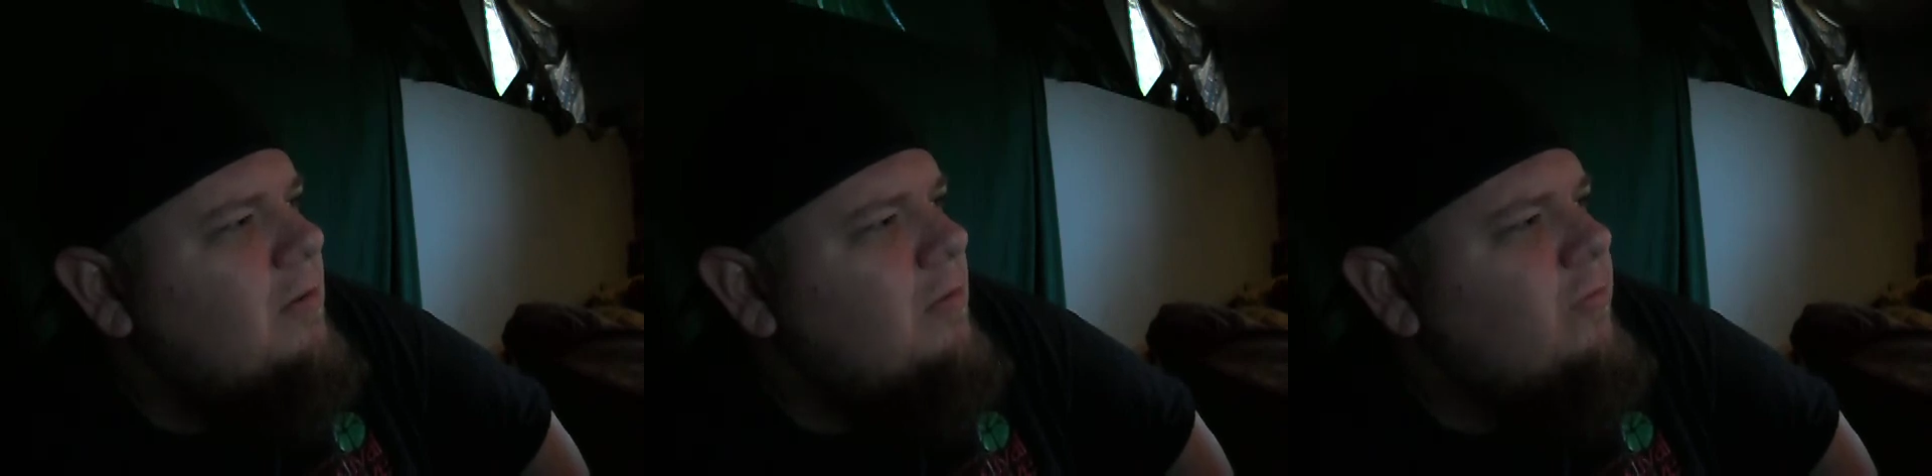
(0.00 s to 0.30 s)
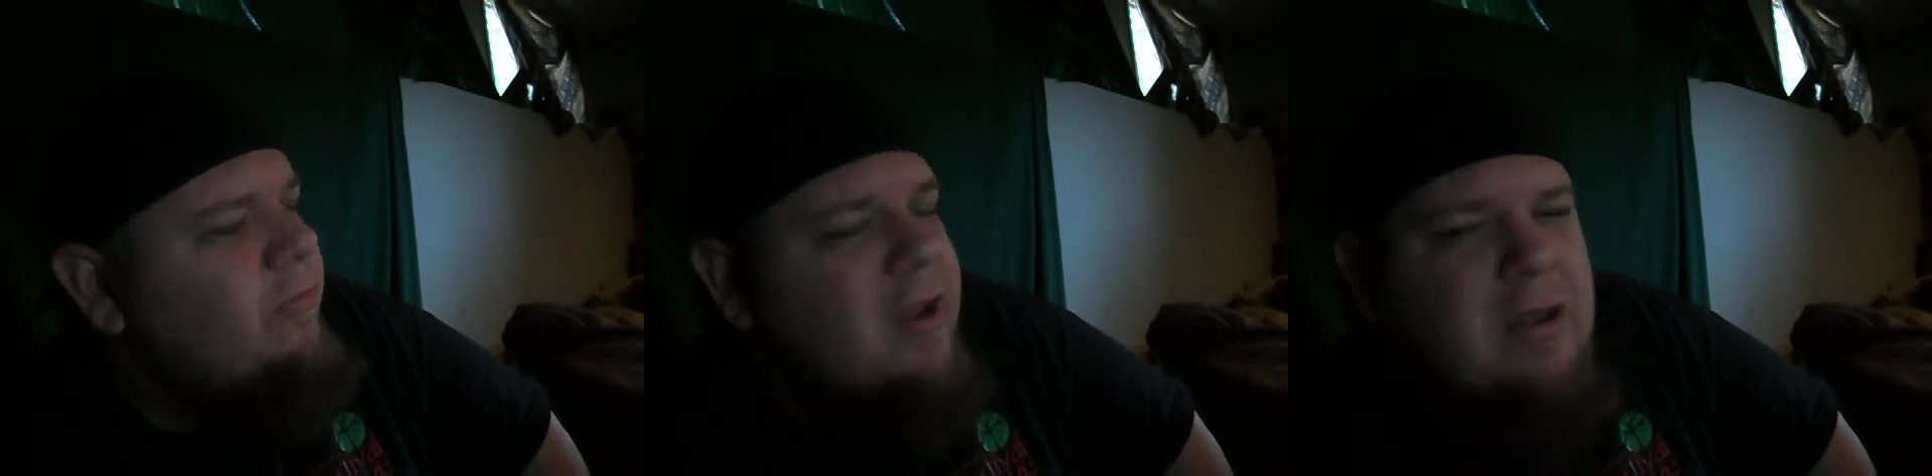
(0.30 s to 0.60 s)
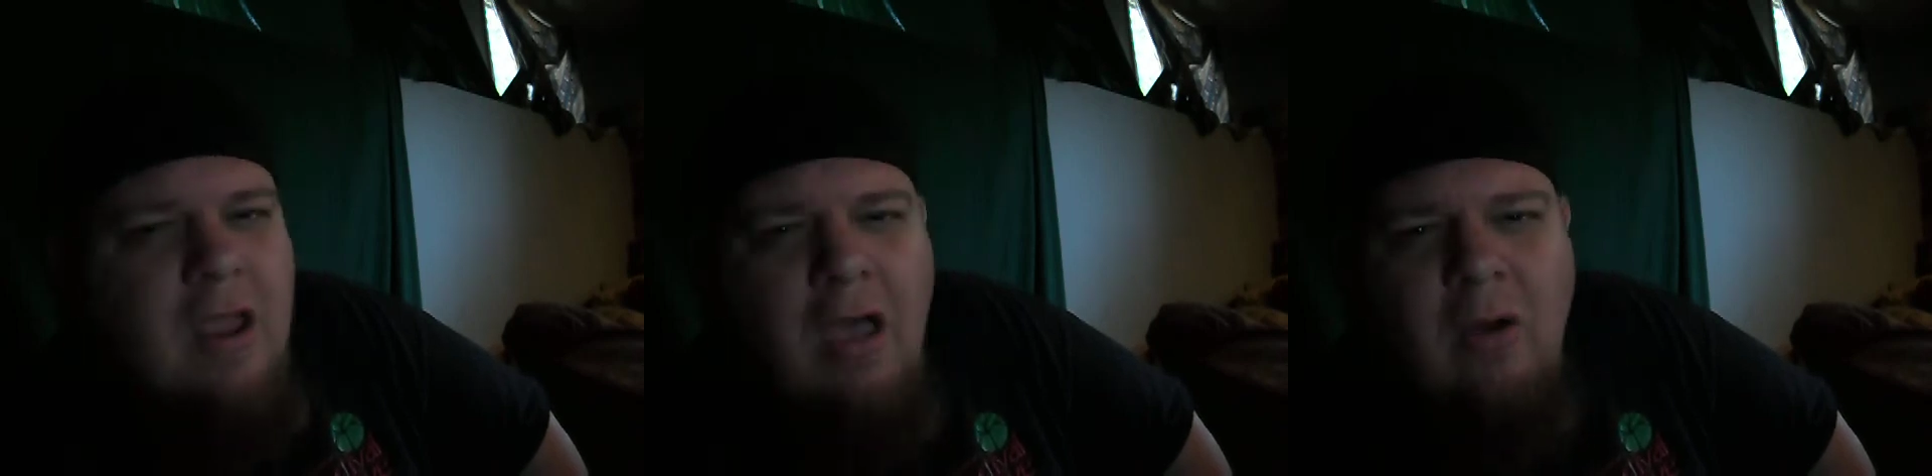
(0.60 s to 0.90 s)
say
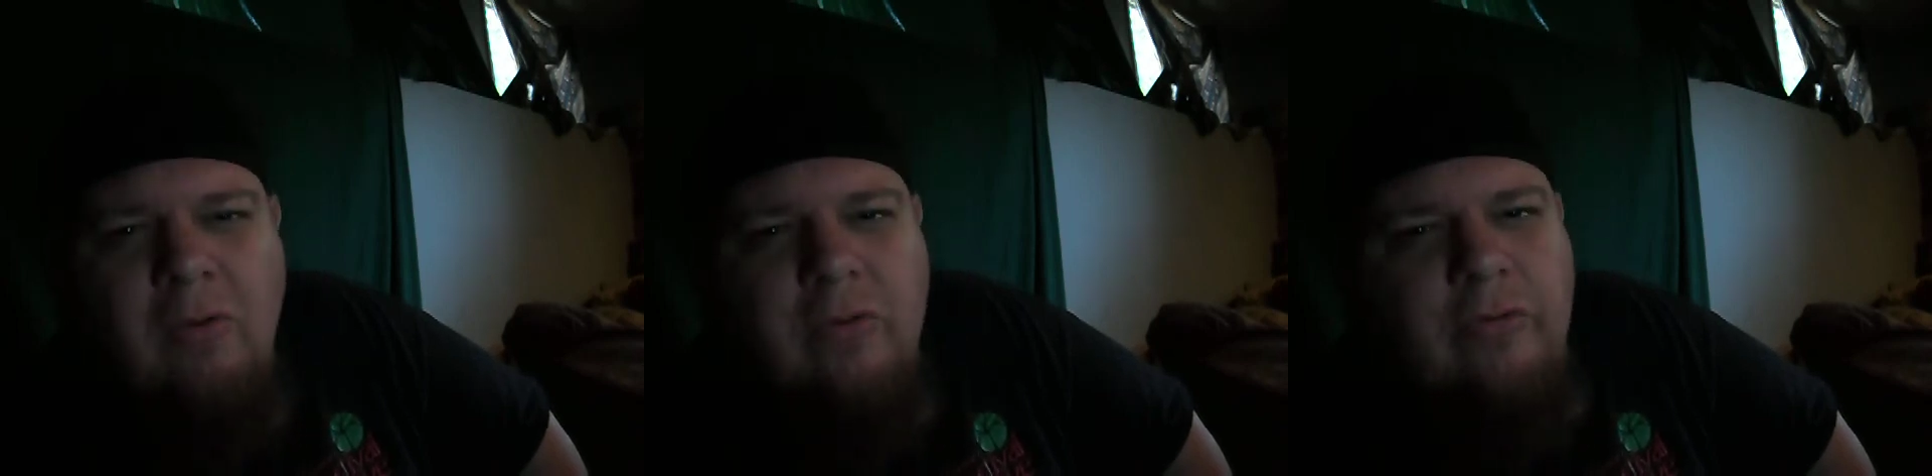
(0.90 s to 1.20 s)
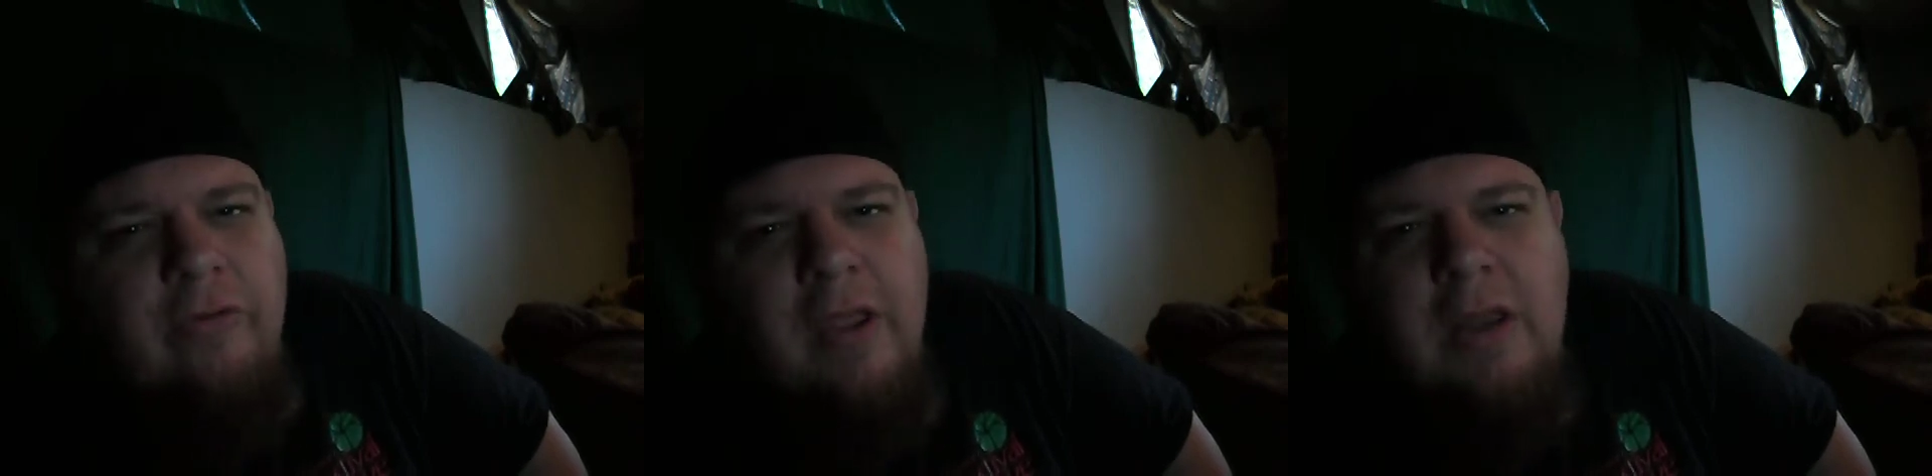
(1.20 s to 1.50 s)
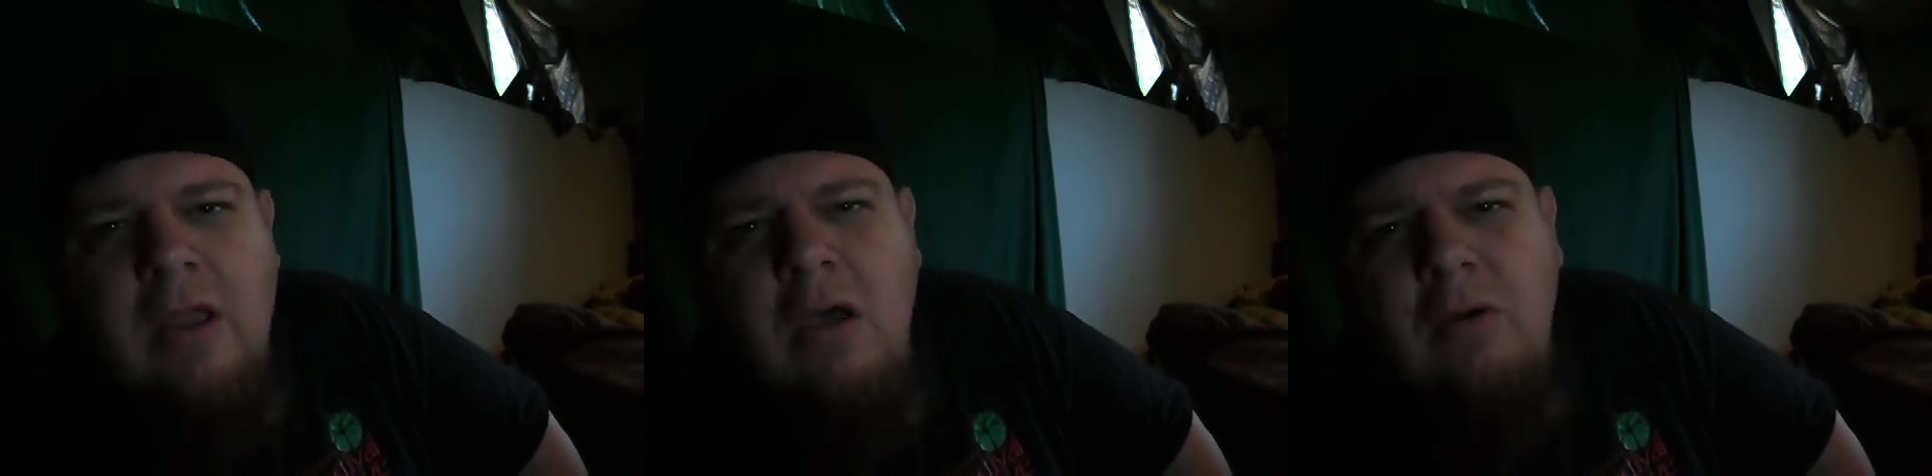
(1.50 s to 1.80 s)
no. Say
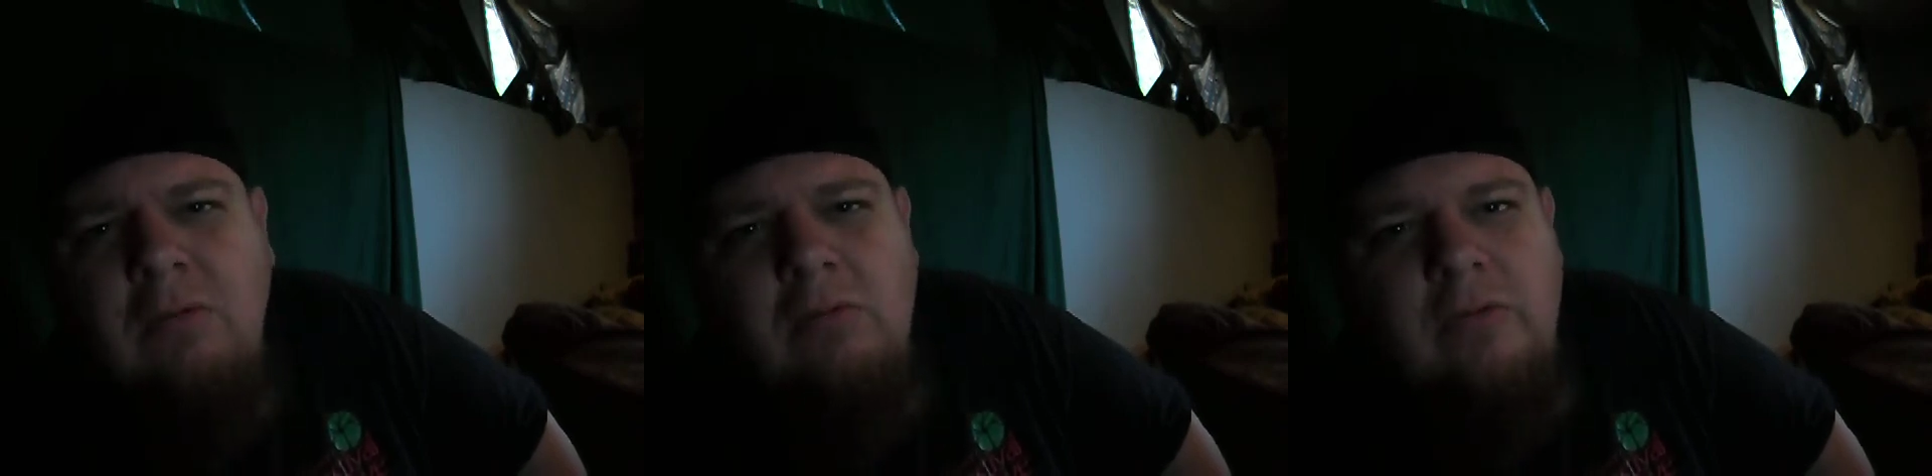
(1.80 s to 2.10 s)
no.